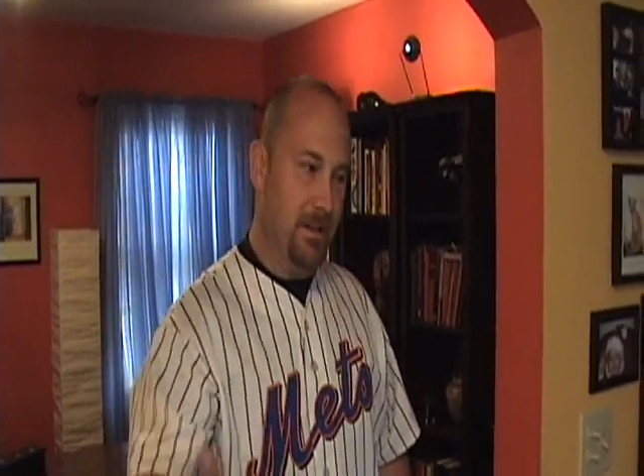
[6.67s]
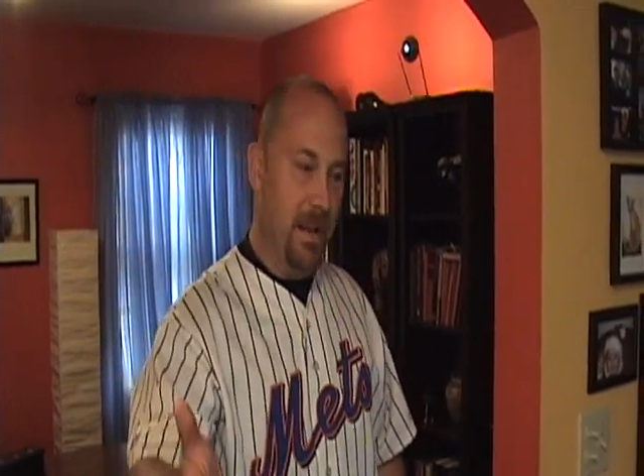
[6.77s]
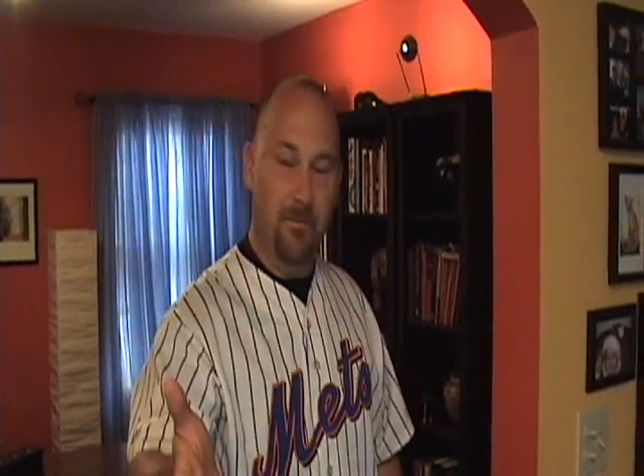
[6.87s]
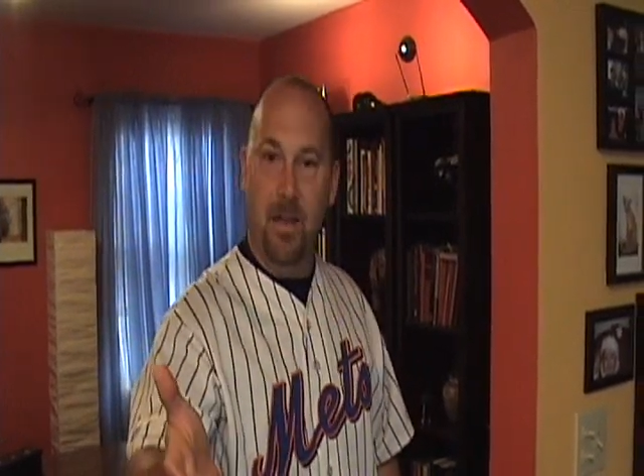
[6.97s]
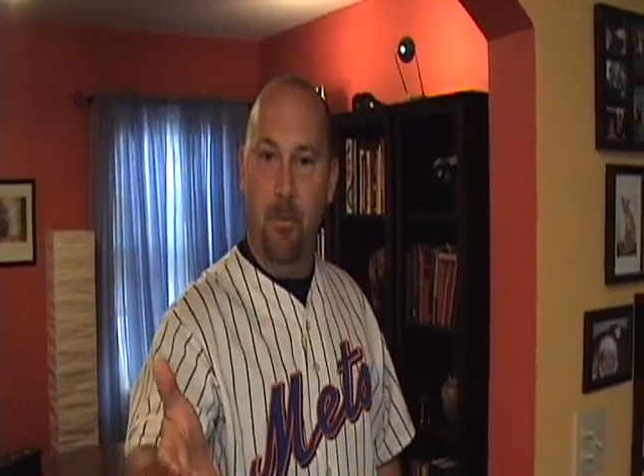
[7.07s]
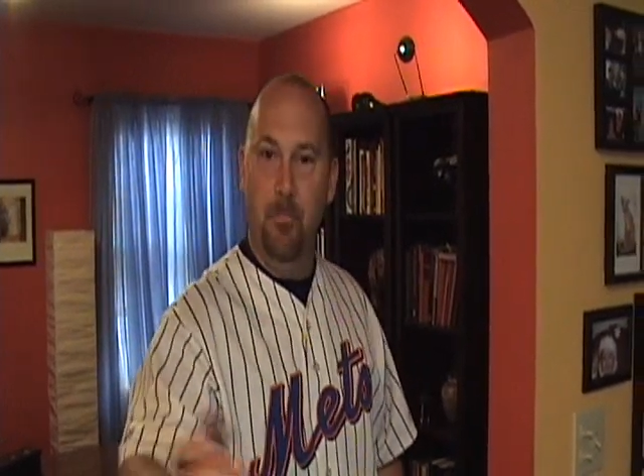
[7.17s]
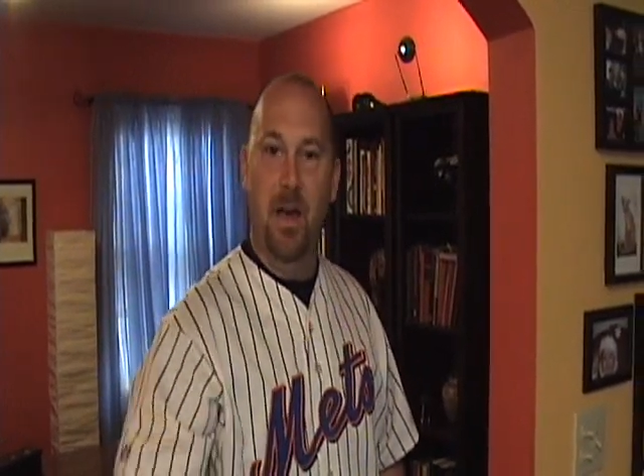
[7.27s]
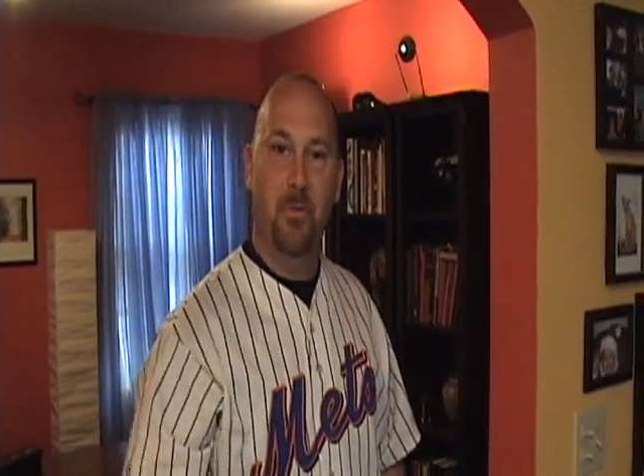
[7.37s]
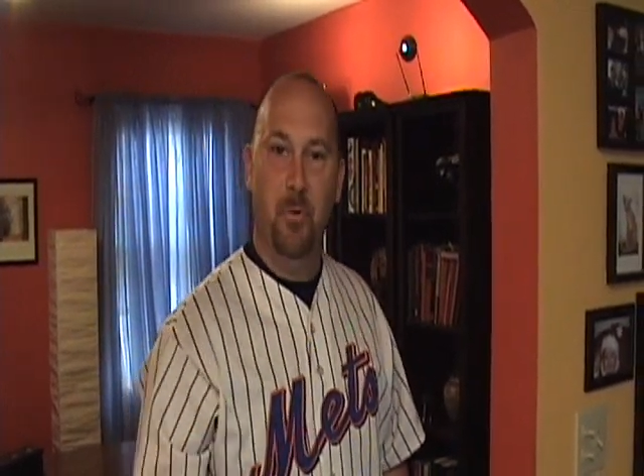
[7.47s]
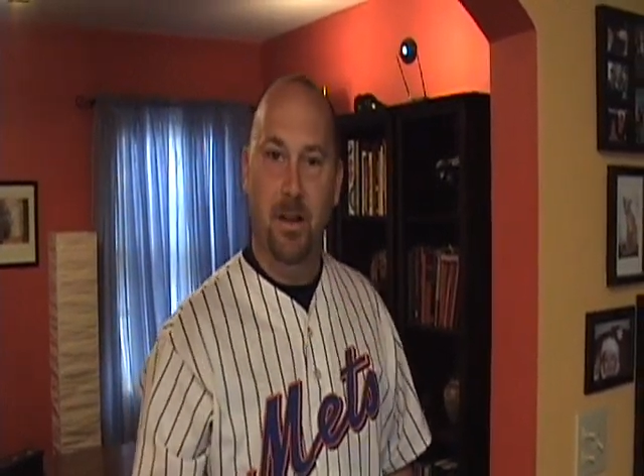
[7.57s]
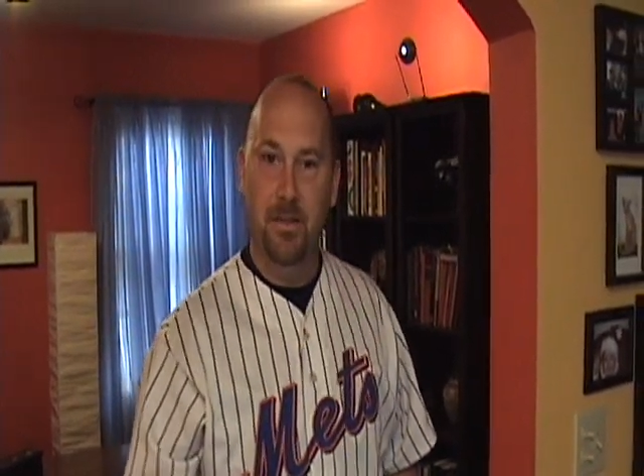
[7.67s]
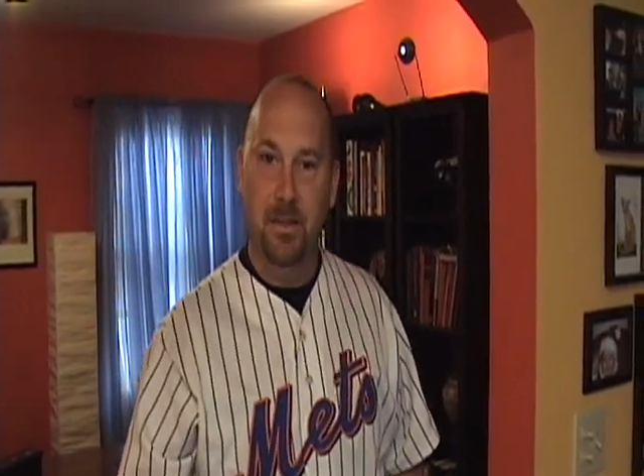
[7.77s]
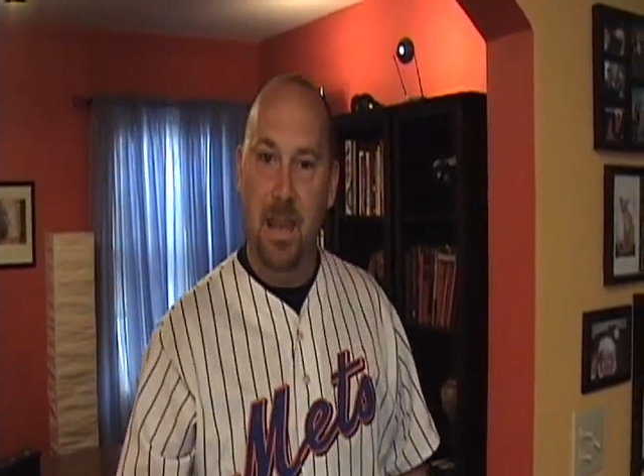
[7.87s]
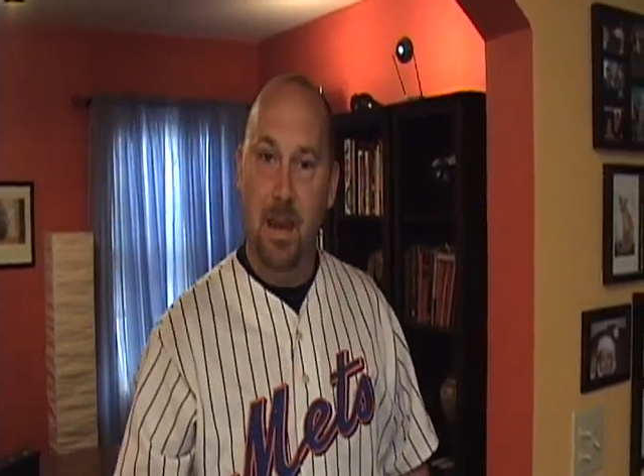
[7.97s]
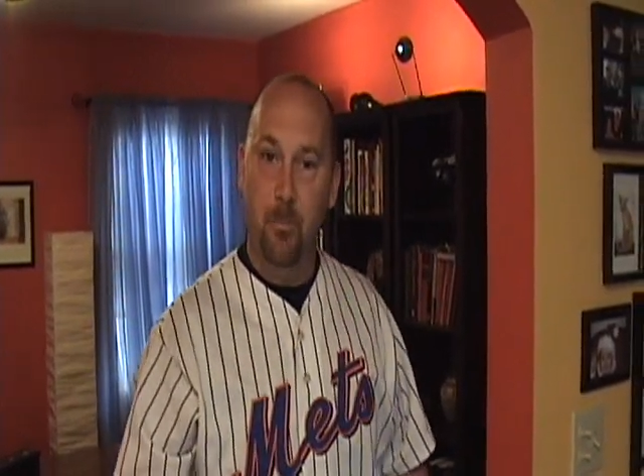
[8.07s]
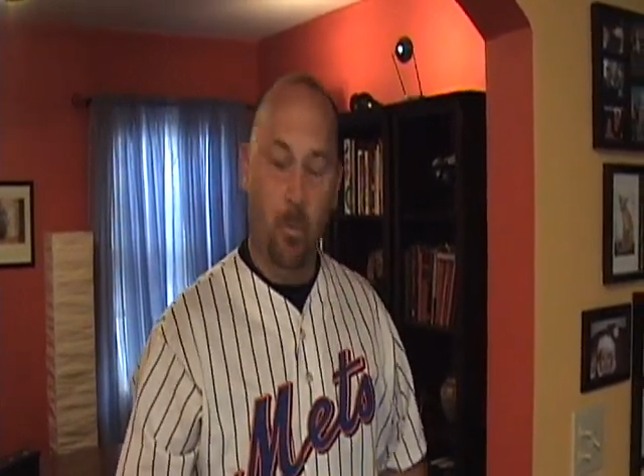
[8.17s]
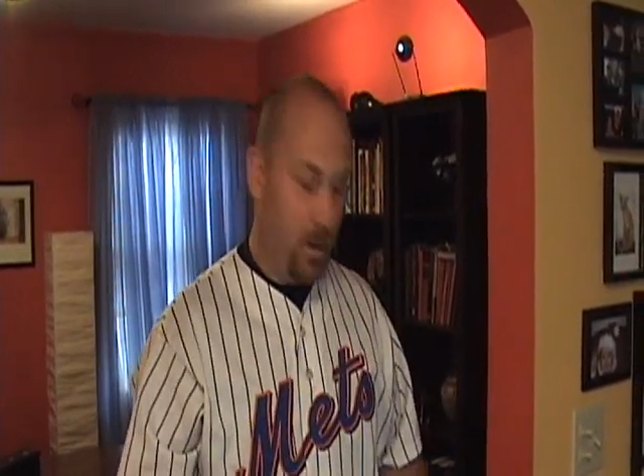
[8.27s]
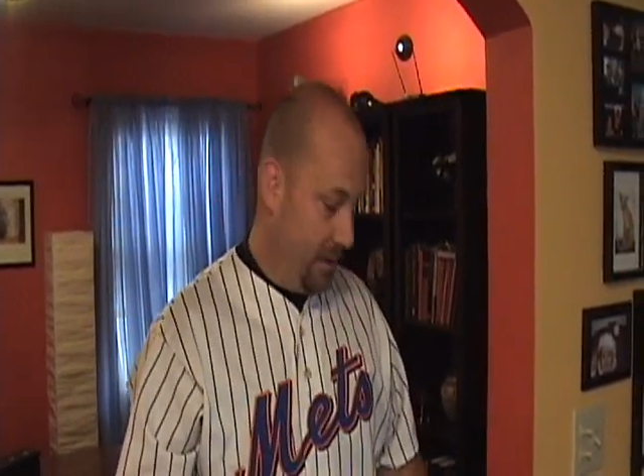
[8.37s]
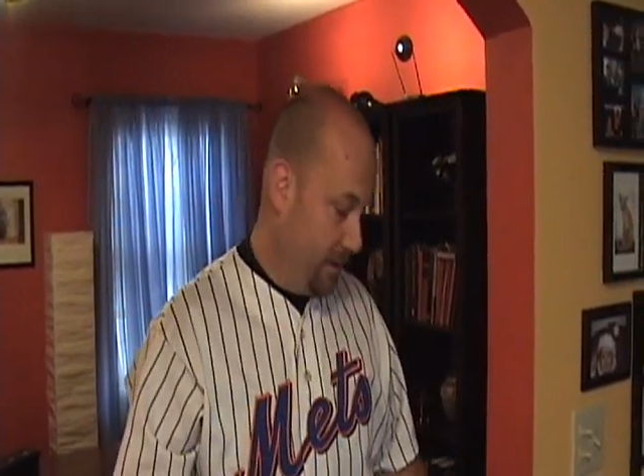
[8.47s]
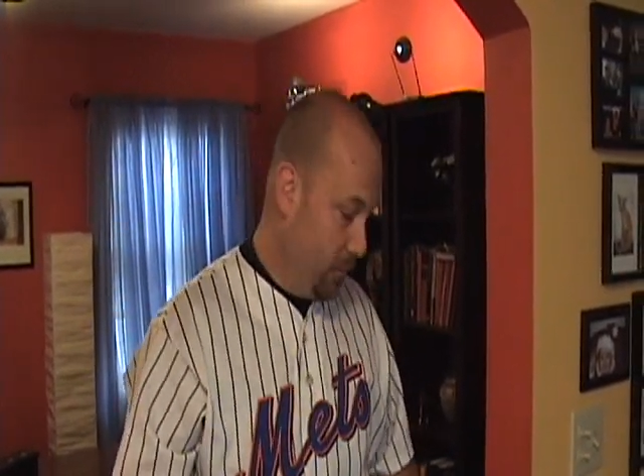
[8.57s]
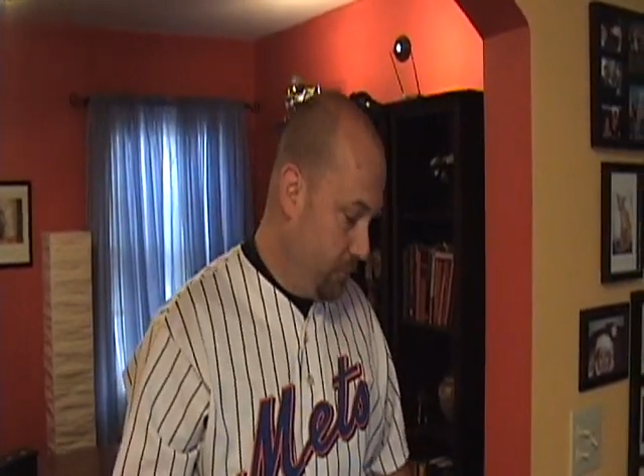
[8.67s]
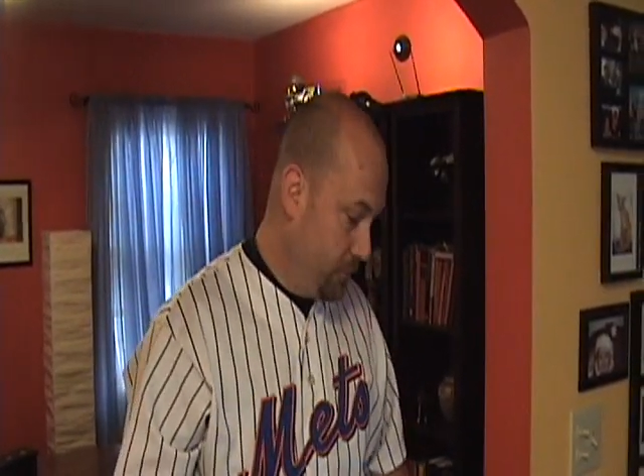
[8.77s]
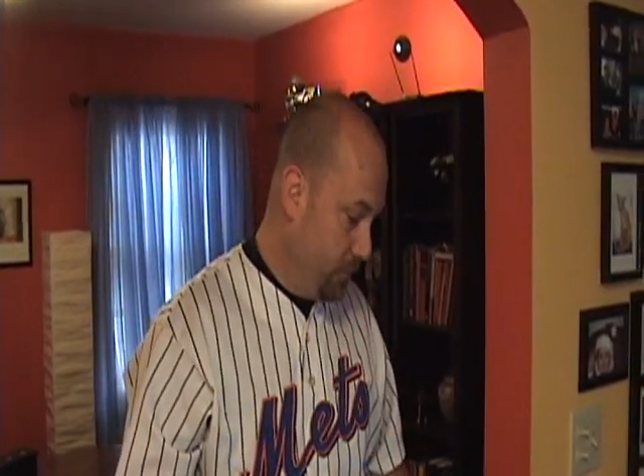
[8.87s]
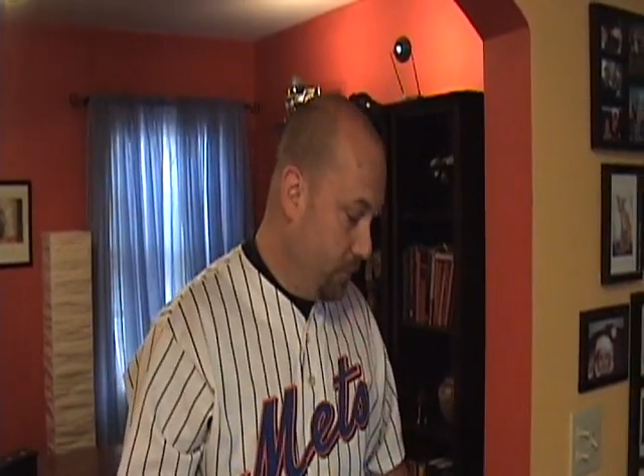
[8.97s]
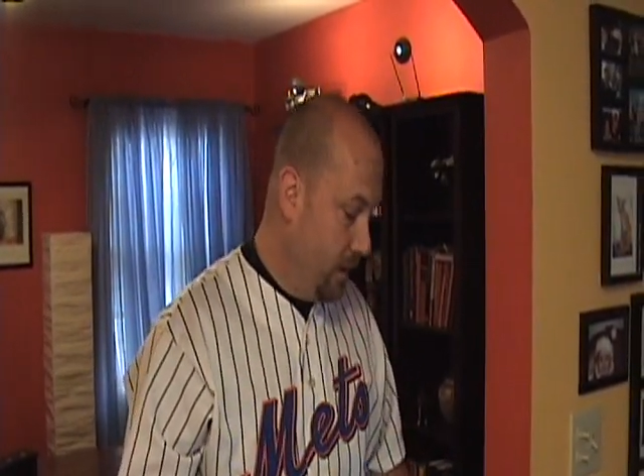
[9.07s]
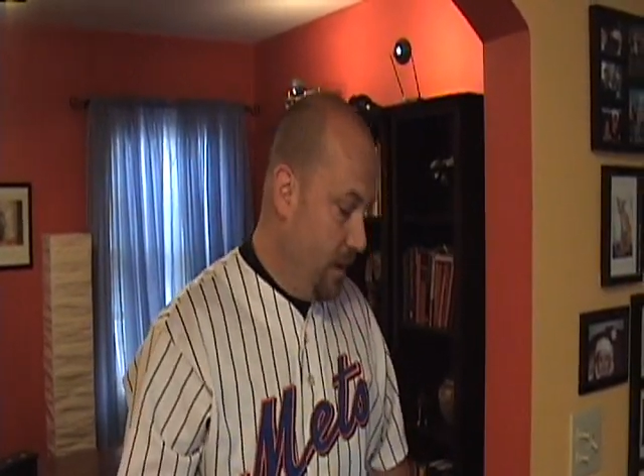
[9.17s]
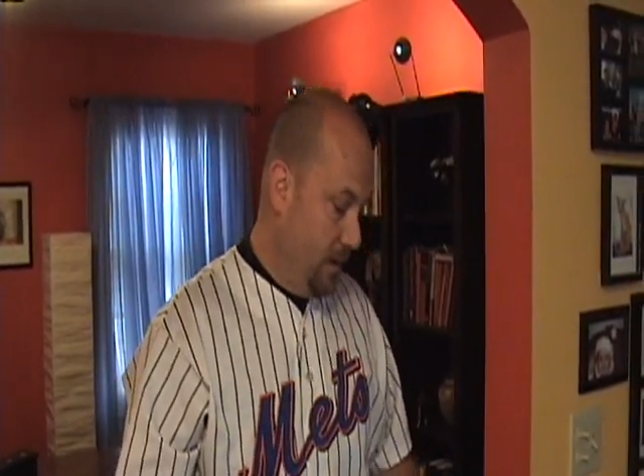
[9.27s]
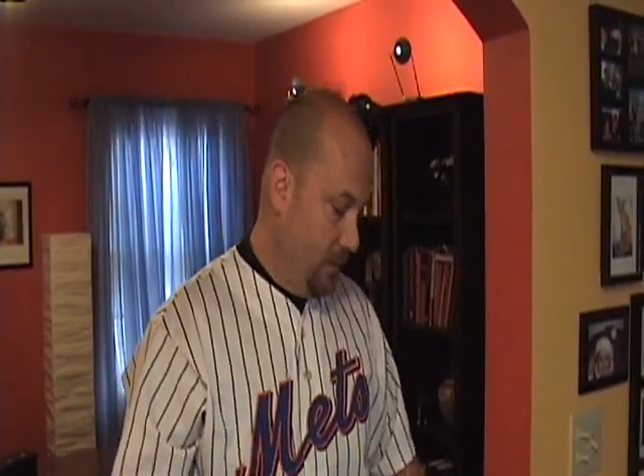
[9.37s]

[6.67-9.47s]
Today I've got Beth running the camera while I go through